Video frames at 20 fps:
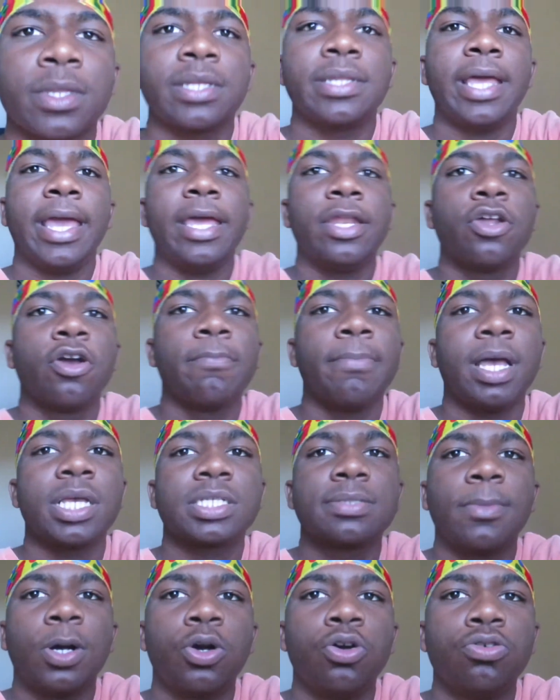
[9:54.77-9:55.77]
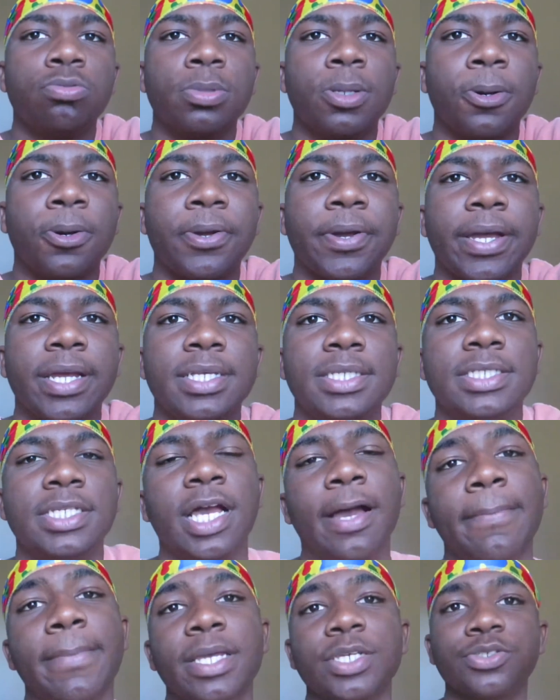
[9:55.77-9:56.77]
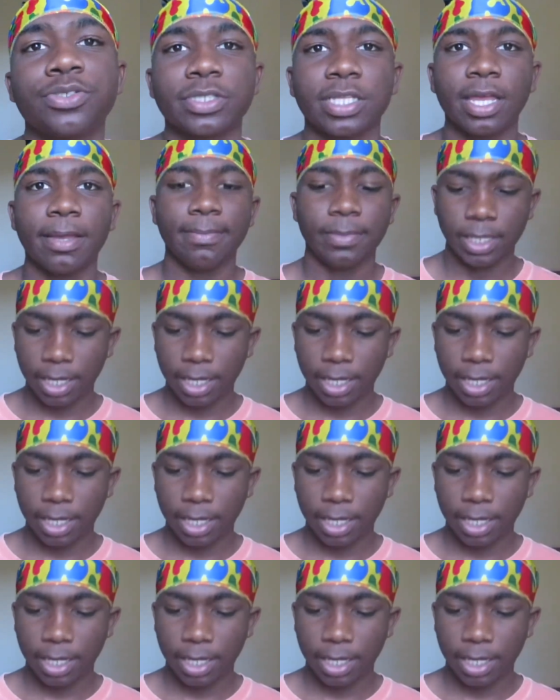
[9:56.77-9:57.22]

That indoor basketball hoop go crazy. I mess with that, man.